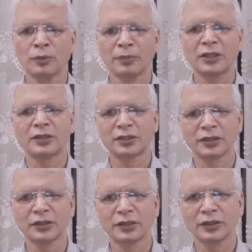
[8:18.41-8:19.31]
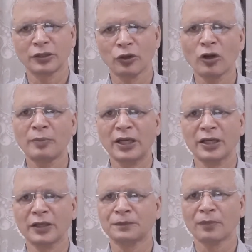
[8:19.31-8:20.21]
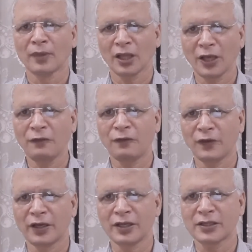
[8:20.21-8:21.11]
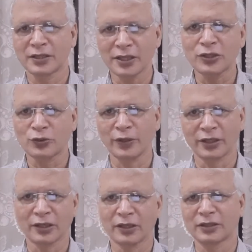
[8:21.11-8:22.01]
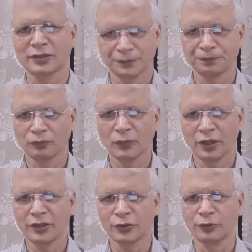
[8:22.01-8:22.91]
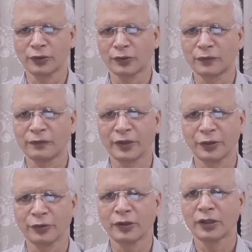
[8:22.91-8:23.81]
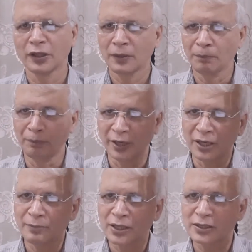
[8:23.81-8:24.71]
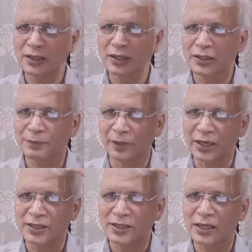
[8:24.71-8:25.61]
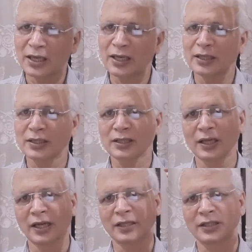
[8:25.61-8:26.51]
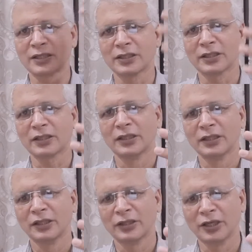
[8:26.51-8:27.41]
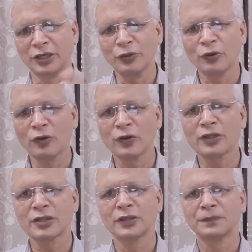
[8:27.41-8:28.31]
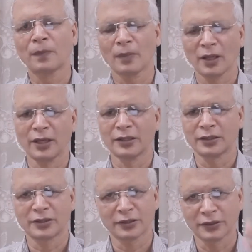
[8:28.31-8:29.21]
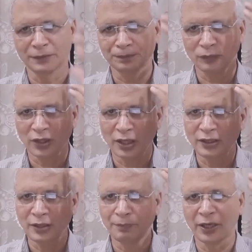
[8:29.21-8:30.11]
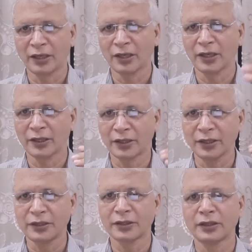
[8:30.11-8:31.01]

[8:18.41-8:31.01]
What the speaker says: But normally, if it is 6 to 8 hours, it is good for your brain muscles, brain cells, and the neurons and the other brain related